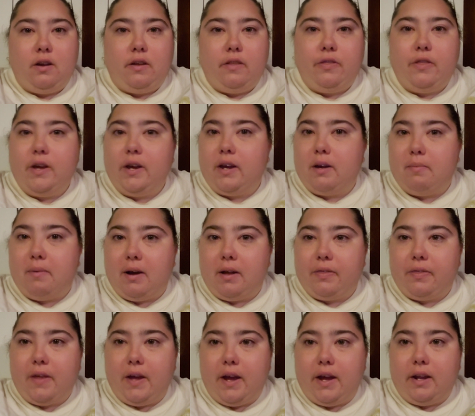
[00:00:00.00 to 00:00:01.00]
Think
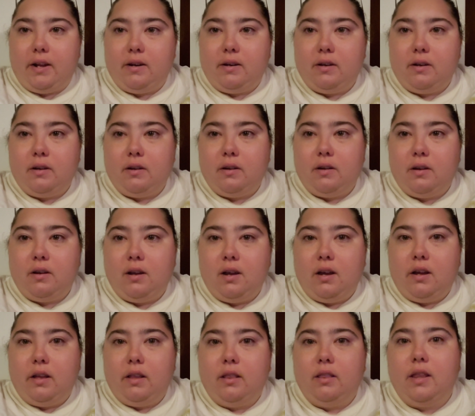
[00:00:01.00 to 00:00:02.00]
about that.
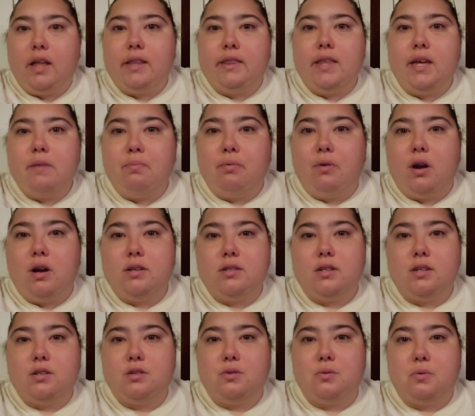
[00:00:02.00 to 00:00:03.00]
Let that
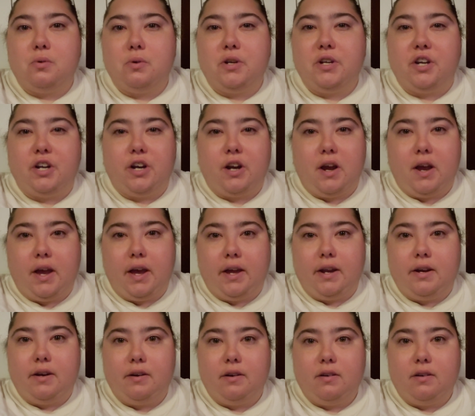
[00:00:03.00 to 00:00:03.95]
process through your head.